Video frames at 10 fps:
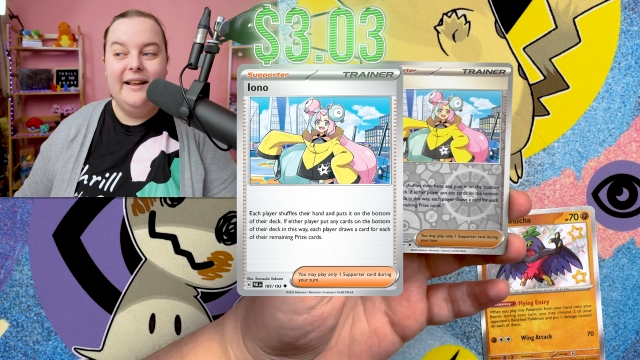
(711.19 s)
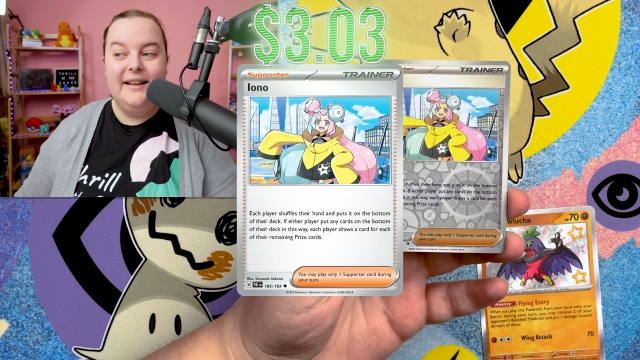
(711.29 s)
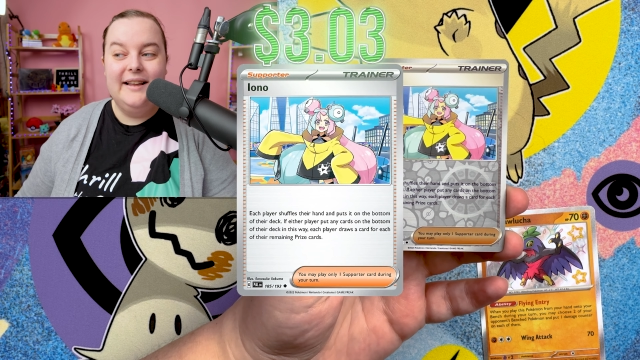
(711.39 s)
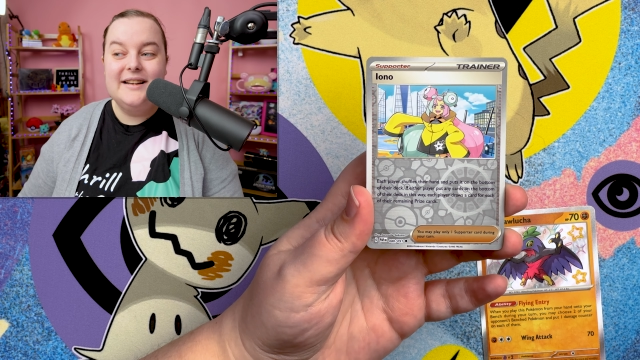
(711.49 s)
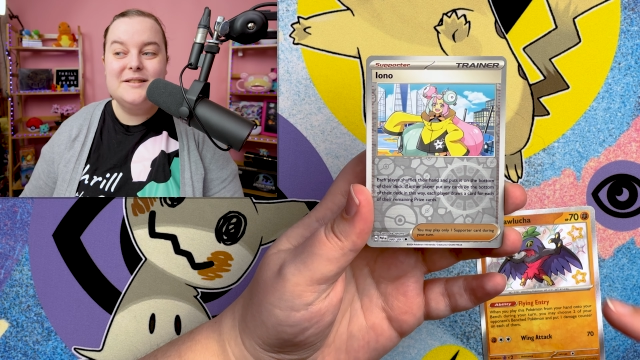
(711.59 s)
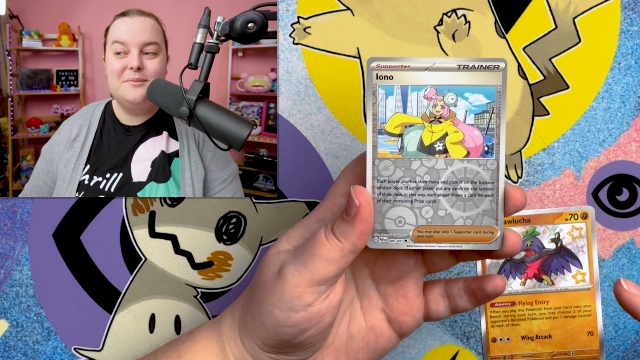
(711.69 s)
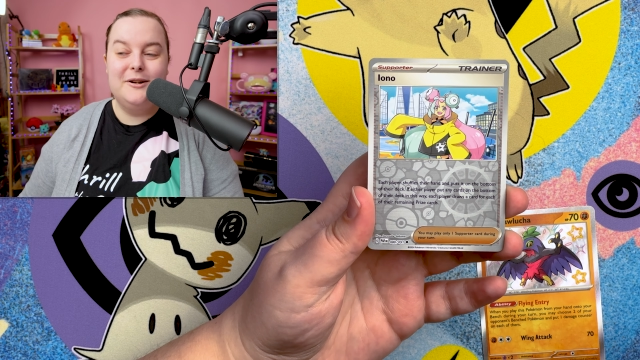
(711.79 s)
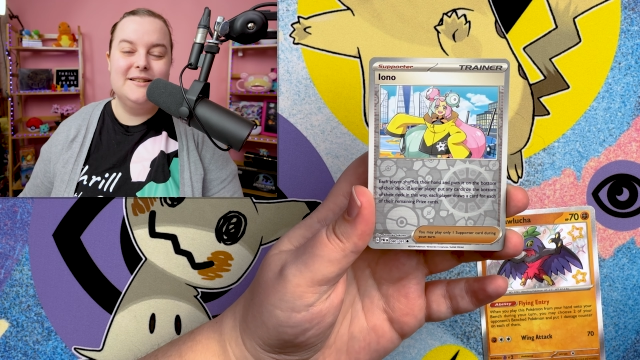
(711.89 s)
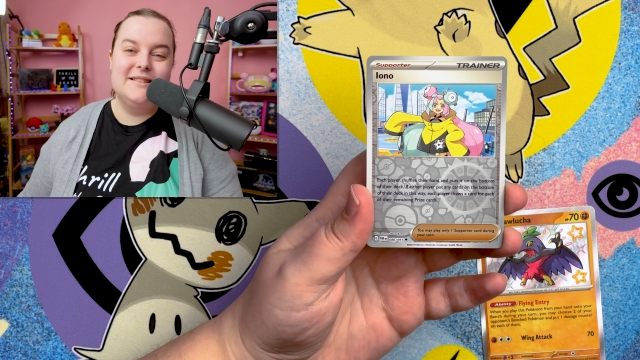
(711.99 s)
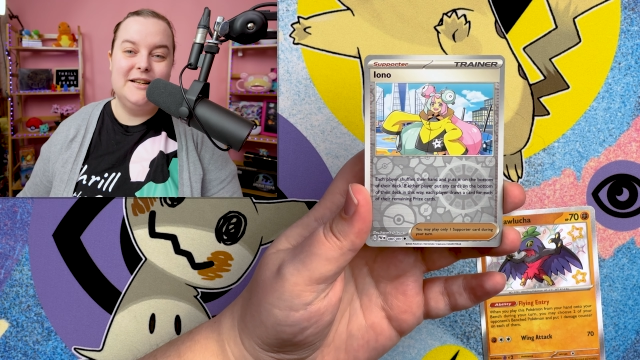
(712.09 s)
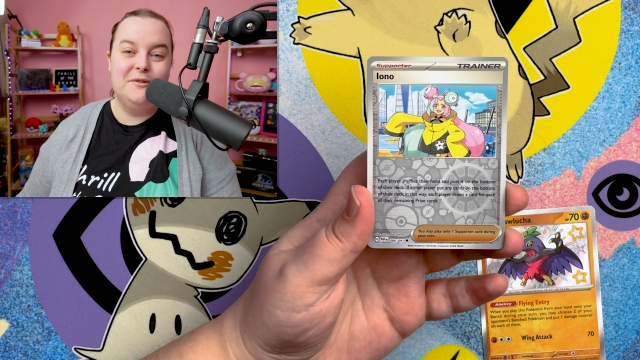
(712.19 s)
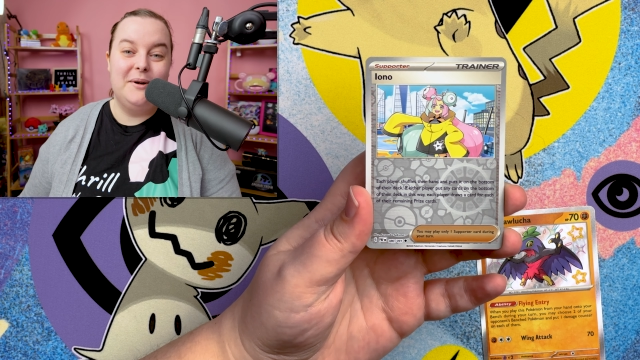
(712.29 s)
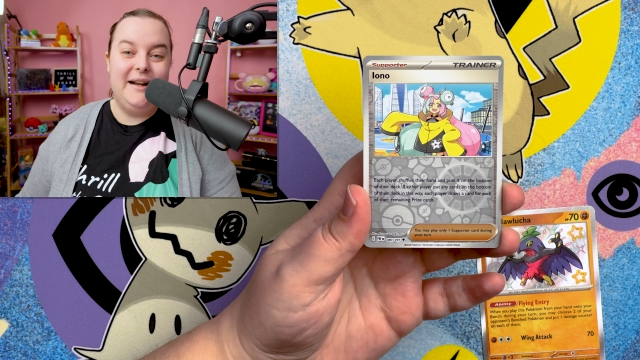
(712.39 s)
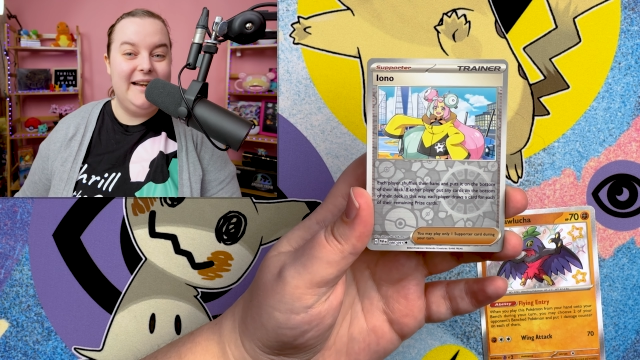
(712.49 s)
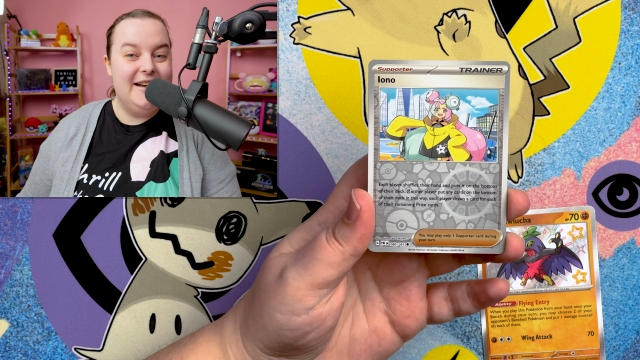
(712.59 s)
This one sitting
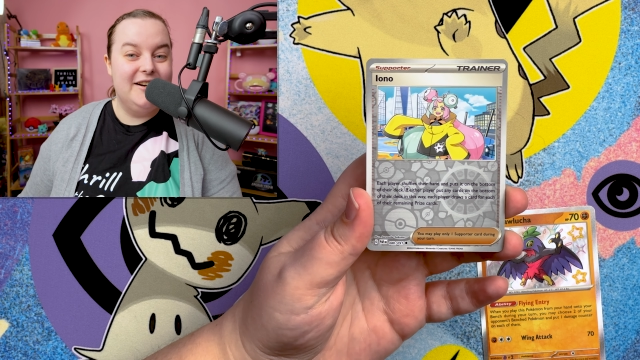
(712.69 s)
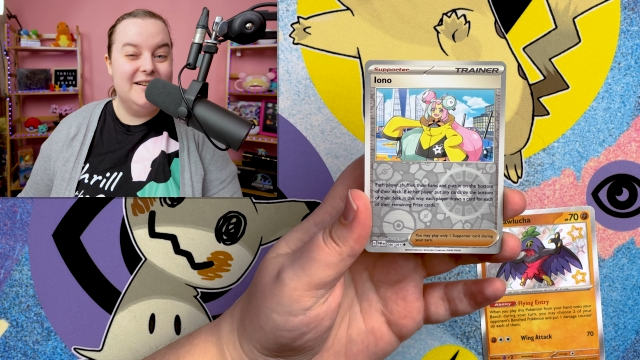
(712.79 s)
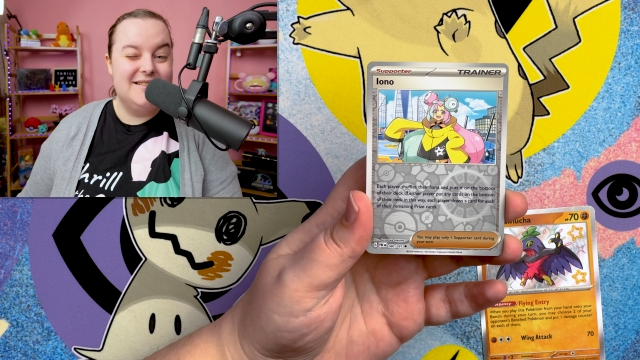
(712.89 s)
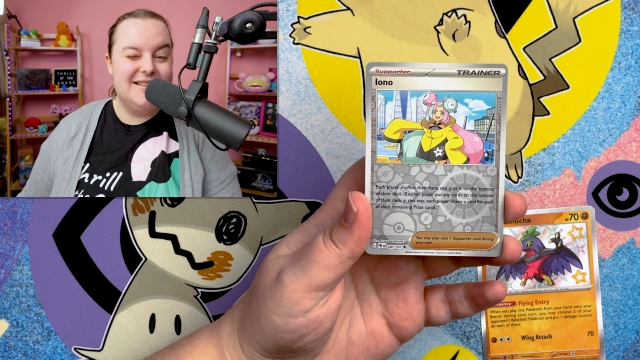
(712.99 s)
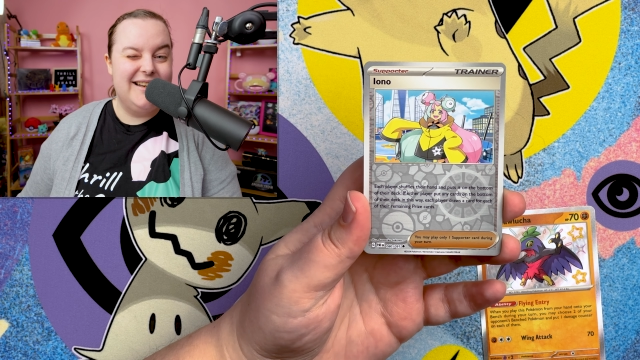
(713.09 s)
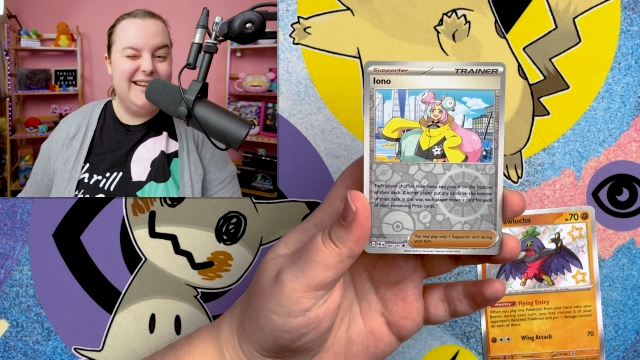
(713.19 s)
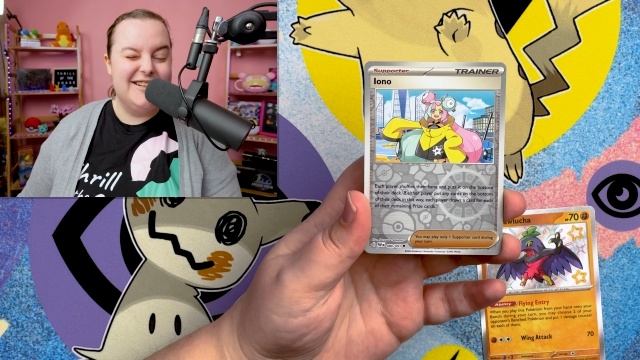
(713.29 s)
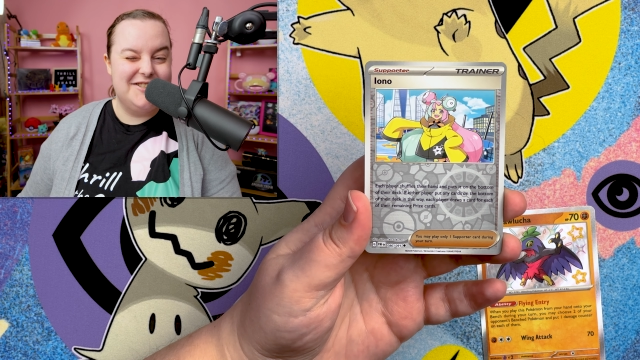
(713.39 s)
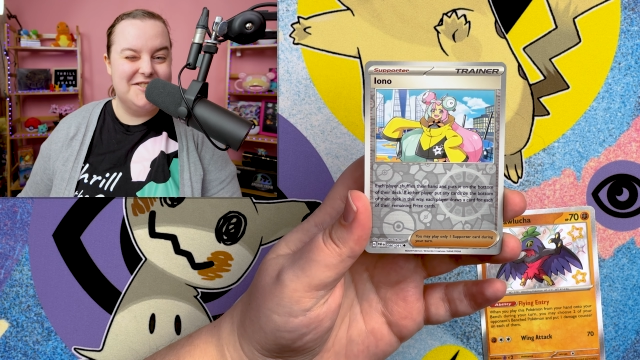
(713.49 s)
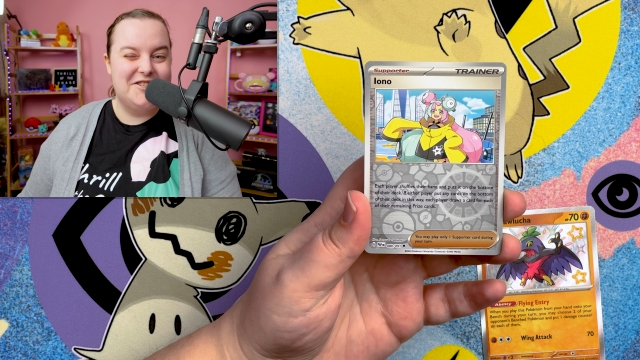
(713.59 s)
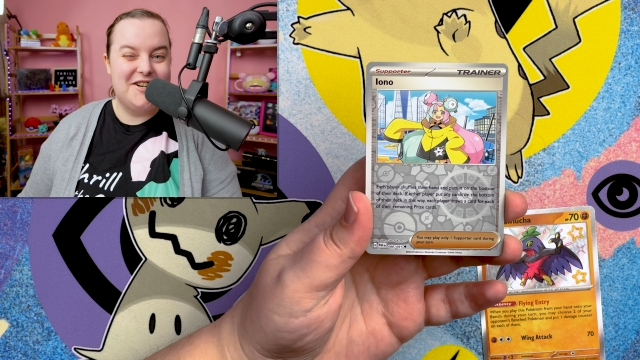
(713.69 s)
right here is sitting at just